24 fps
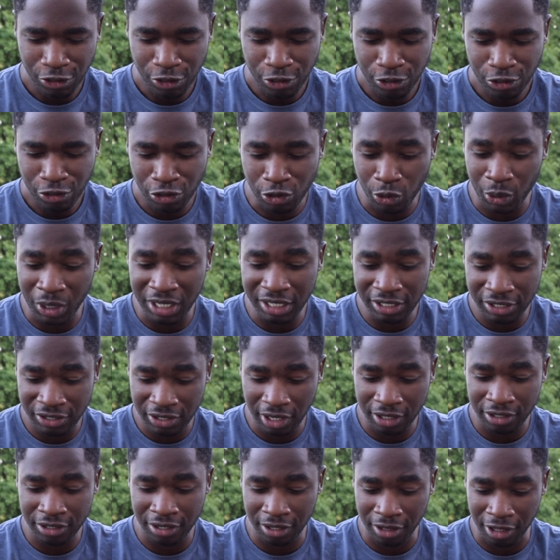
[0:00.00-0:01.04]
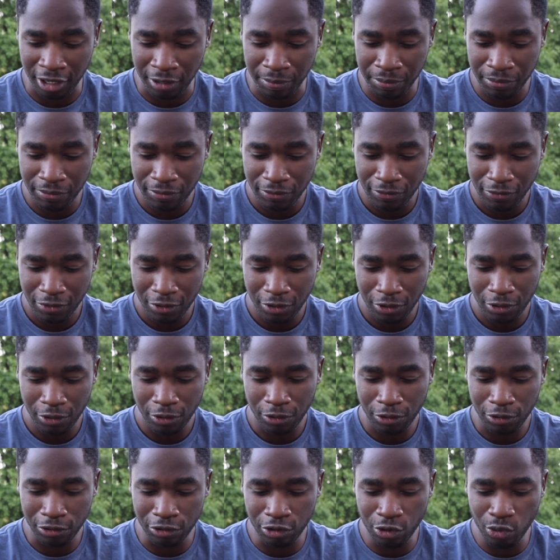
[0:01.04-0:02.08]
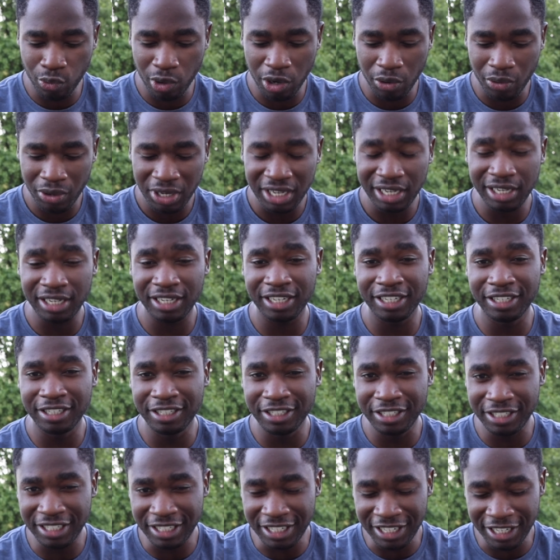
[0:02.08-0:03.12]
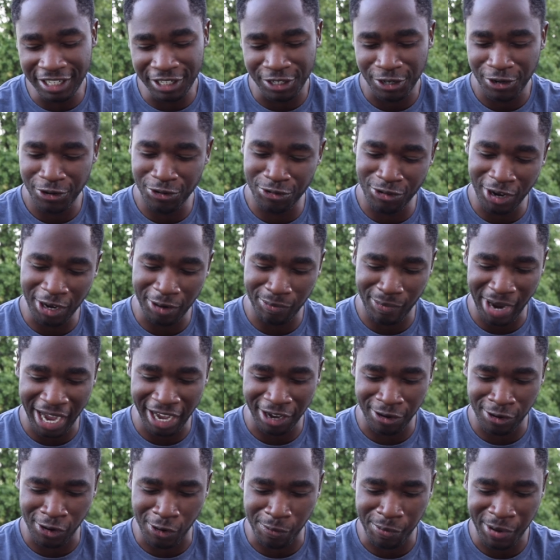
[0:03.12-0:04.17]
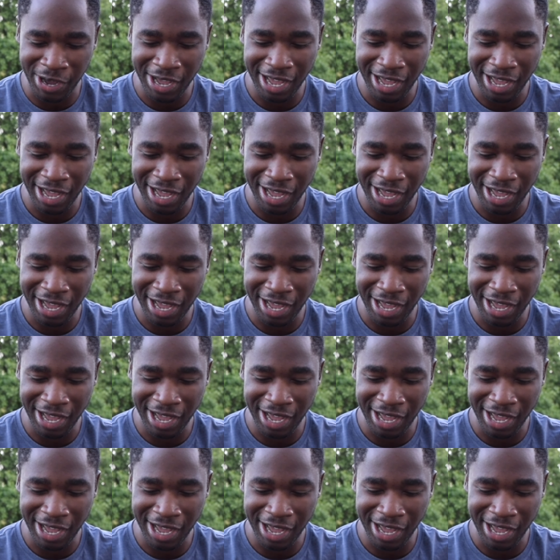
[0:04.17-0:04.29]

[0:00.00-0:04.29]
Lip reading: So he said to them, 'You will indeed drink my cup